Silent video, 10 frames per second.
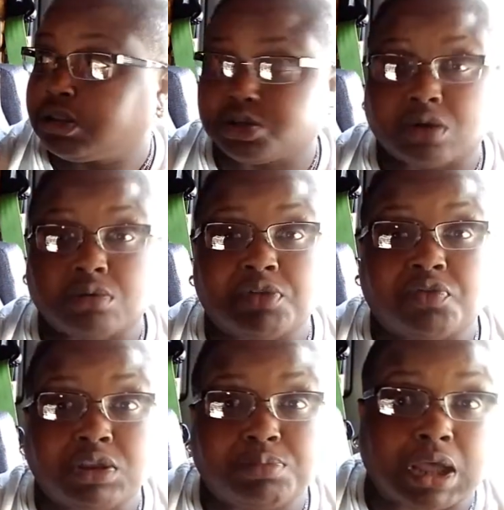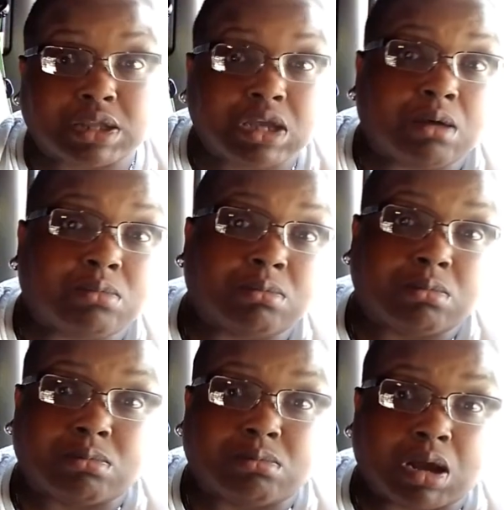Truck will be fully packed up.
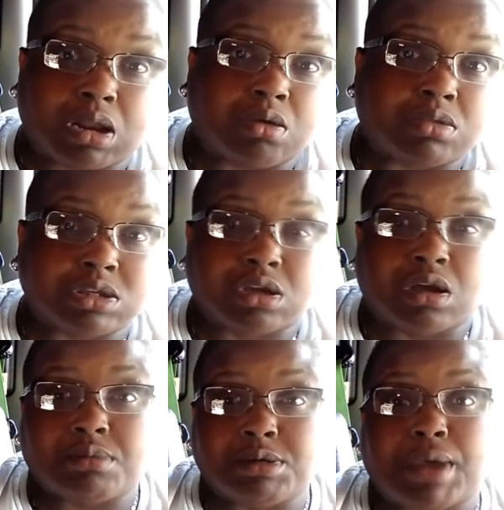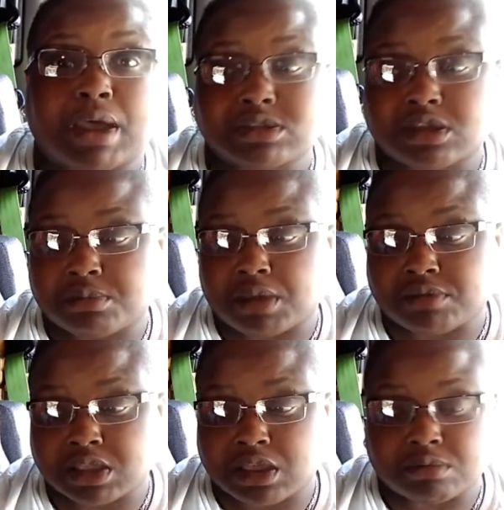My clothing is gonna all be packed up,
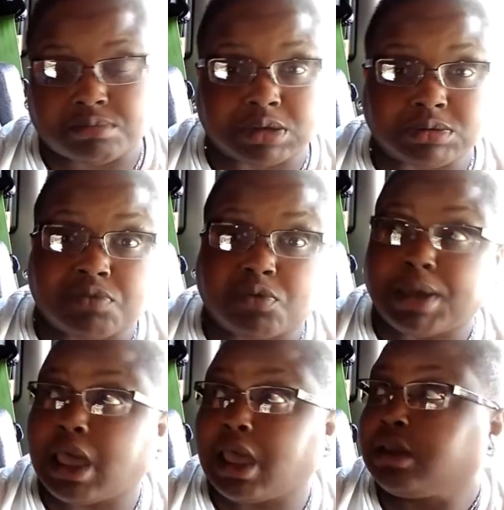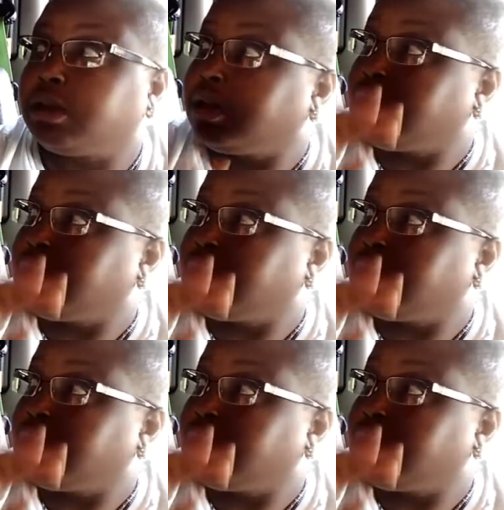everything in big duffel bag.